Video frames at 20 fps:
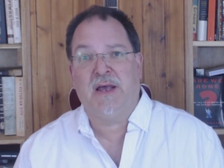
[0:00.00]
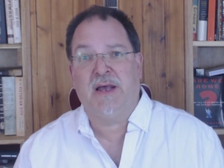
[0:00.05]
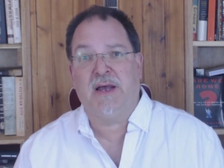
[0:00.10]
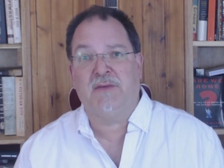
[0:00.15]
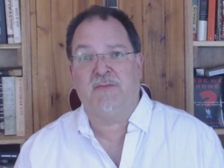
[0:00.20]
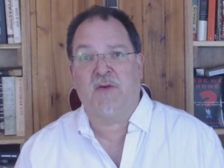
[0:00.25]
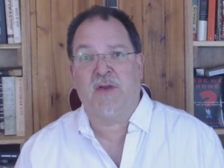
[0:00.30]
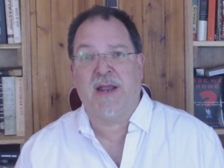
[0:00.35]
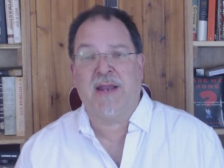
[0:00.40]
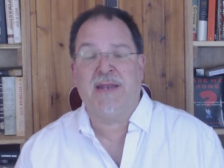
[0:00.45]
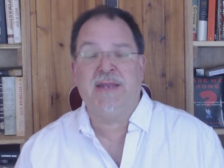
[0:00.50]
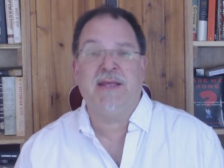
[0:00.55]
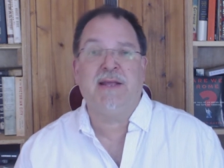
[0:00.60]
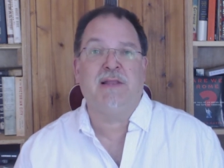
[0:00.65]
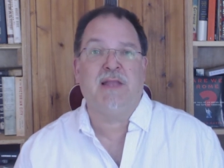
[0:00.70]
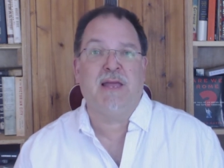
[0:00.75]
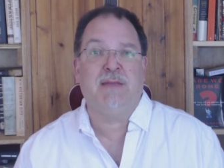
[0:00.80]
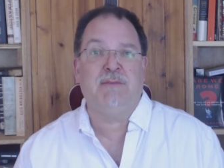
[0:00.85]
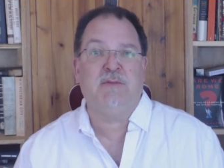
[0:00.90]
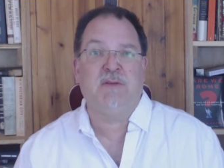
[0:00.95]
uh, for any
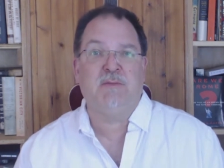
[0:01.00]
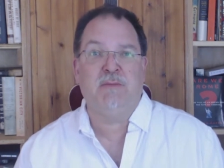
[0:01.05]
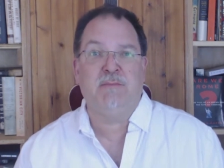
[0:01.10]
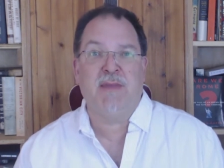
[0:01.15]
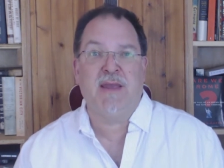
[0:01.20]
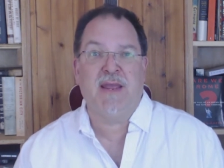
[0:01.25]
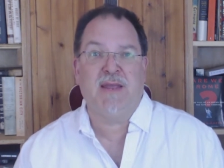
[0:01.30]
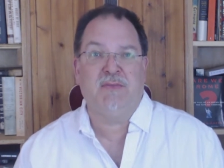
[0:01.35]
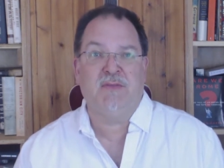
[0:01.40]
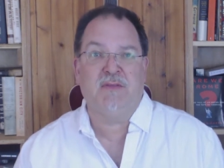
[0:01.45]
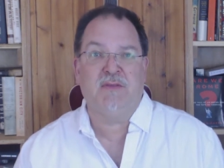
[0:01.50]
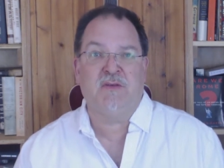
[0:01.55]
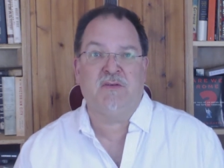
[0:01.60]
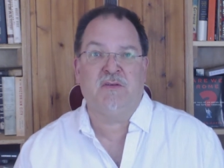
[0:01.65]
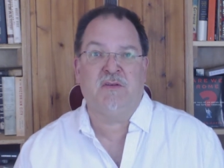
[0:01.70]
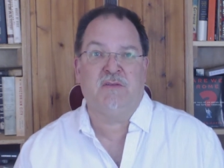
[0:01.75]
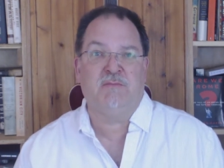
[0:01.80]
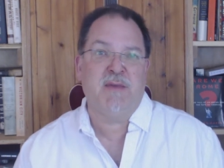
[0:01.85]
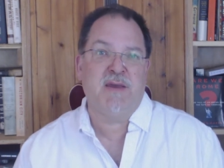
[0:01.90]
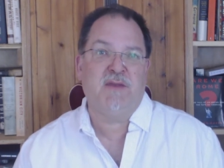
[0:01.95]
claim to be made that
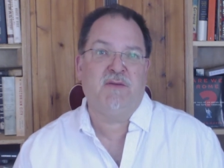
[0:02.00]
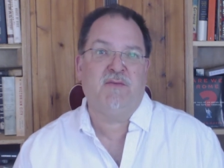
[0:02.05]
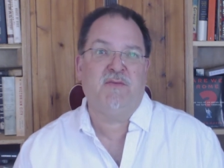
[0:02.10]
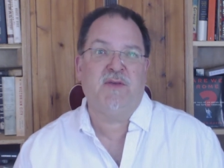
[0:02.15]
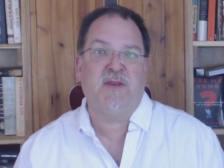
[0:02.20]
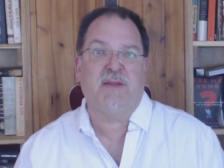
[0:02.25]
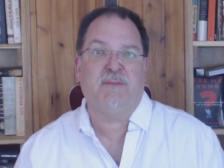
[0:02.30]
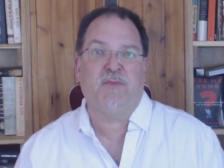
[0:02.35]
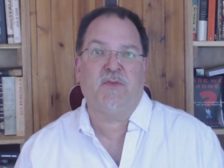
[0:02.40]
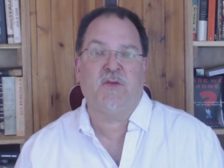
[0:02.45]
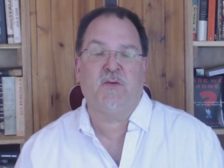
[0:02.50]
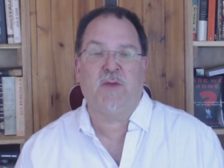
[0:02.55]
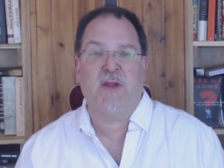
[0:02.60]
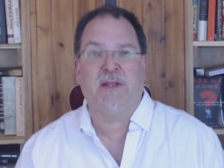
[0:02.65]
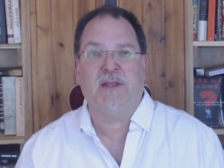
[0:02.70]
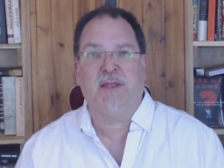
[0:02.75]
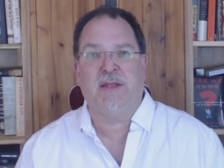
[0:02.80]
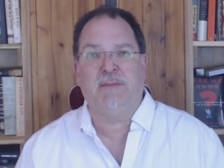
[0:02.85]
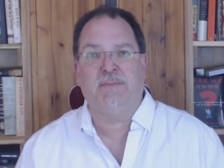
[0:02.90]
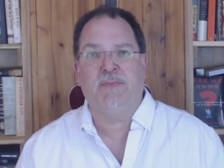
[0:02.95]
this is benefiting
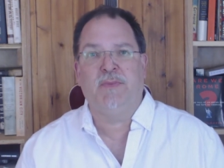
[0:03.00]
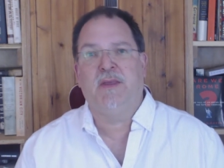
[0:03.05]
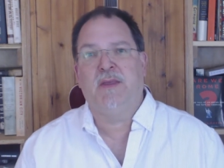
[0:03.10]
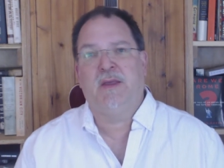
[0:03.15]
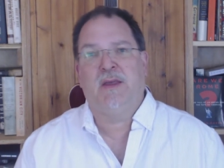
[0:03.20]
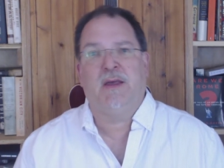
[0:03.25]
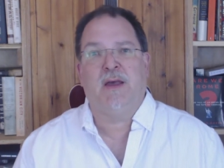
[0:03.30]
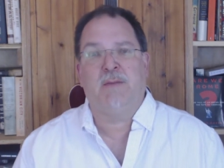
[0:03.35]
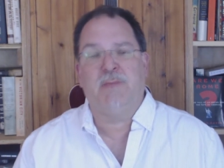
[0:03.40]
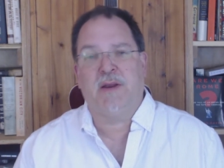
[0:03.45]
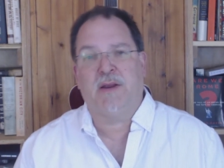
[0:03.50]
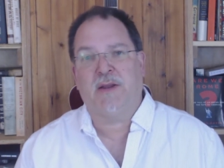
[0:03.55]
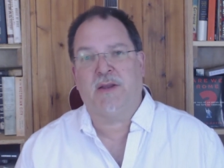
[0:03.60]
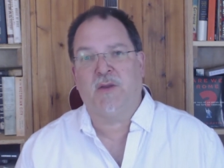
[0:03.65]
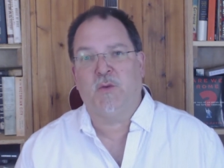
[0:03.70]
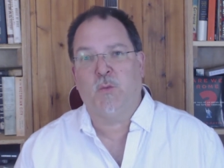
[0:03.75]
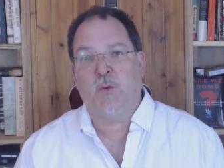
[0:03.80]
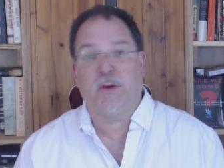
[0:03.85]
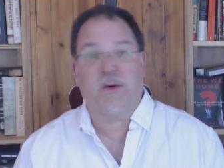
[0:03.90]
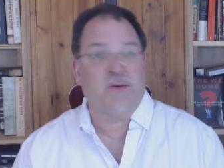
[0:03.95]
directly
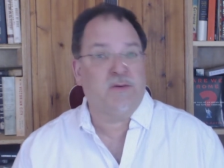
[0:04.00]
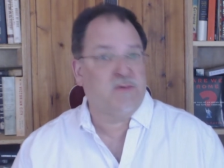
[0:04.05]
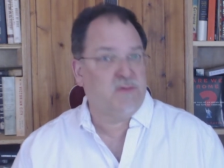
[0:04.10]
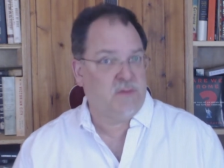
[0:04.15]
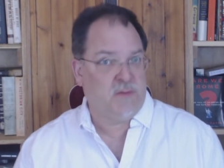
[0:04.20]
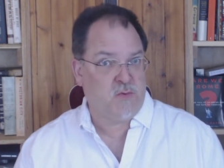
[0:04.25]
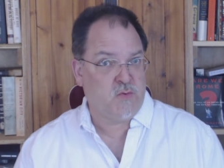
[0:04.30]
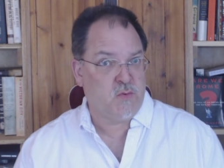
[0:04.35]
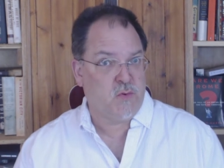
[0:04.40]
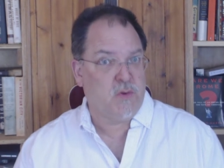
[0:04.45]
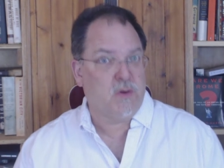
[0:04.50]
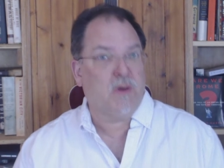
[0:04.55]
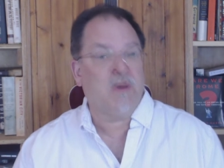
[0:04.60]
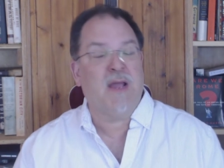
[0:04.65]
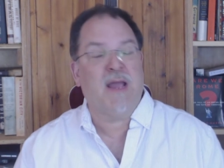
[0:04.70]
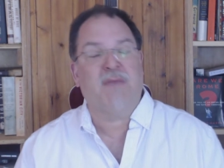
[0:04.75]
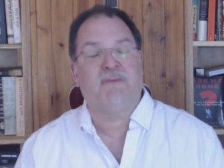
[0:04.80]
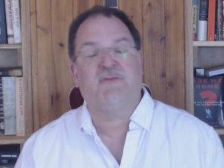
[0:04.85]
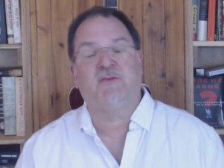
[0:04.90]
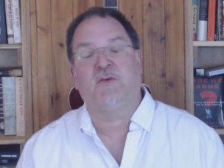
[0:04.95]
American workers, who are,
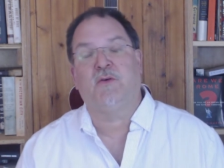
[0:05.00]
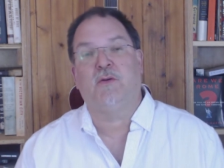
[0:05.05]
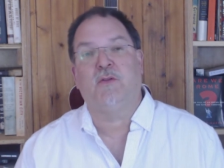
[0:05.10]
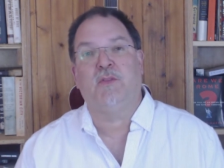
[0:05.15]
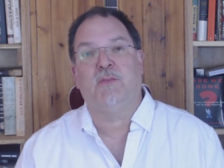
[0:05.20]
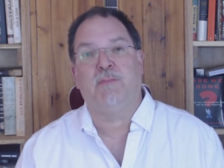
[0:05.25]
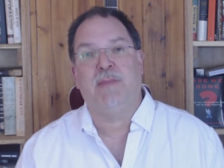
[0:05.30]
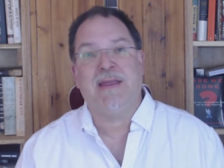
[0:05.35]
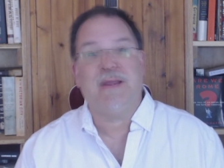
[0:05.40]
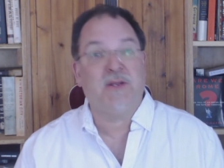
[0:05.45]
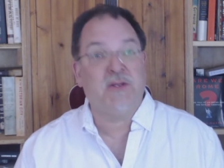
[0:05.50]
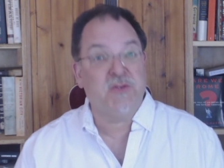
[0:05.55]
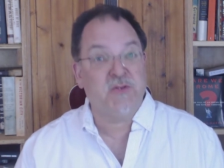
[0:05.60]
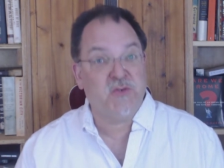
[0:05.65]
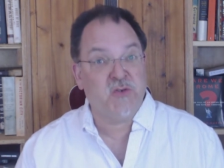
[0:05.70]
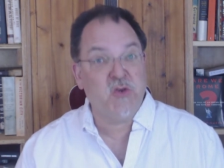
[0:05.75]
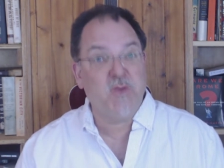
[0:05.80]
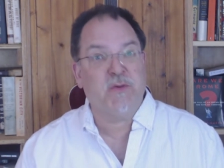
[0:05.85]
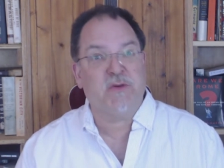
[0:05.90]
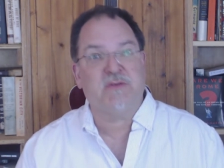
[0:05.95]
after all, the main
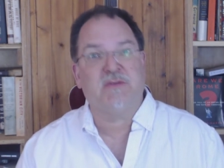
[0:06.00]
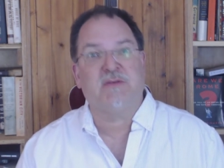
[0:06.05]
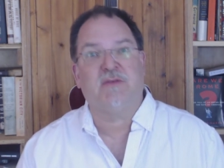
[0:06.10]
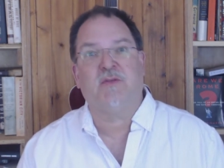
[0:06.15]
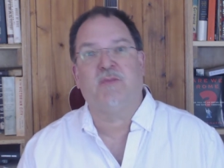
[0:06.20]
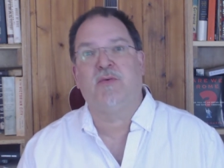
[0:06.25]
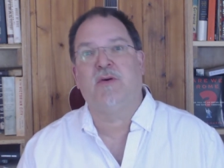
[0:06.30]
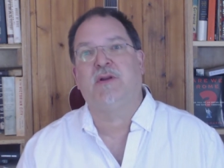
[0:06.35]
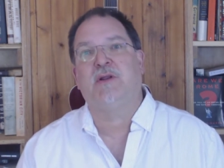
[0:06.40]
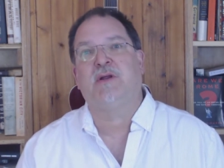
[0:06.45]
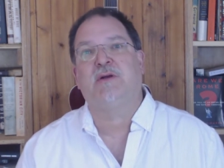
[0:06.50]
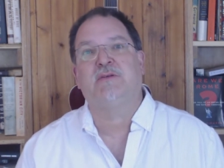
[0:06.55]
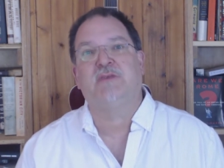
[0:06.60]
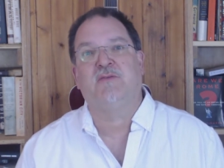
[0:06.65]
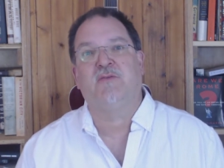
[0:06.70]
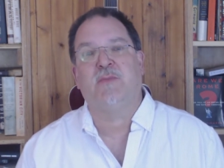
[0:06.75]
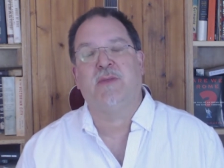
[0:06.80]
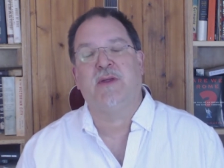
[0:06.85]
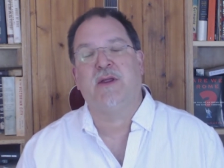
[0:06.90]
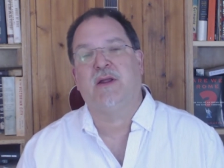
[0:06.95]
consumers of the products
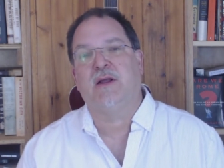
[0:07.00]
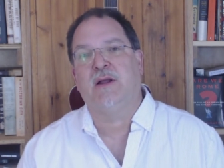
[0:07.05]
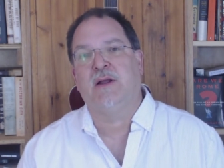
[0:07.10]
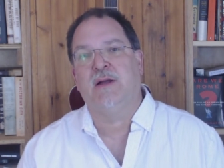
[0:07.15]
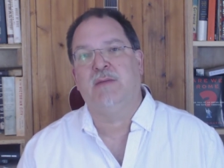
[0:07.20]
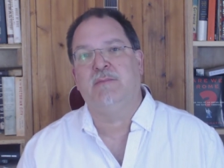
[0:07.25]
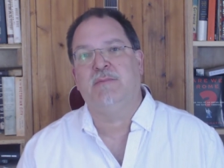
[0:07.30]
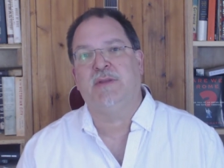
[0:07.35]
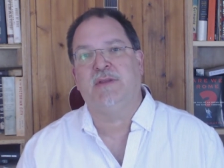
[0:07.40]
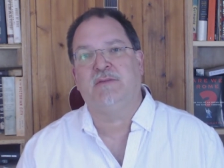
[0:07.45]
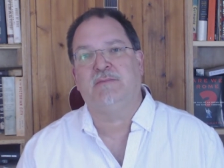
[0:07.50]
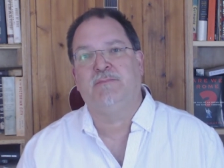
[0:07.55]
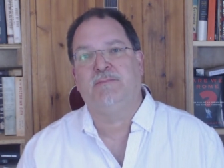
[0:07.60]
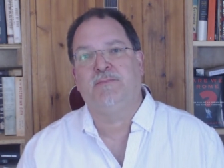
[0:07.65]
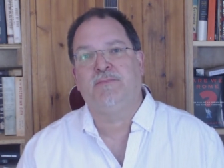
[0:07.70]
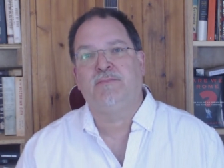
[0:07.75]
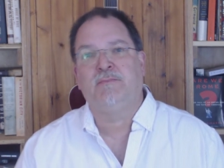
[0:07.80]
of American companies.